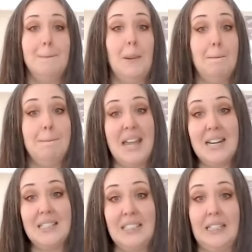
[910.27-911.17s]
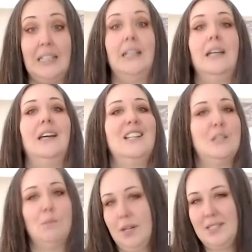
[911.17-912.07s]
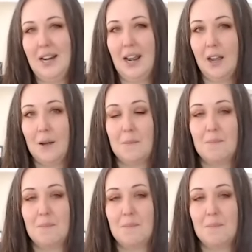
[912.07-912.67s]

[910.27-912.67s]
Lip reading: but mainly it's moistening.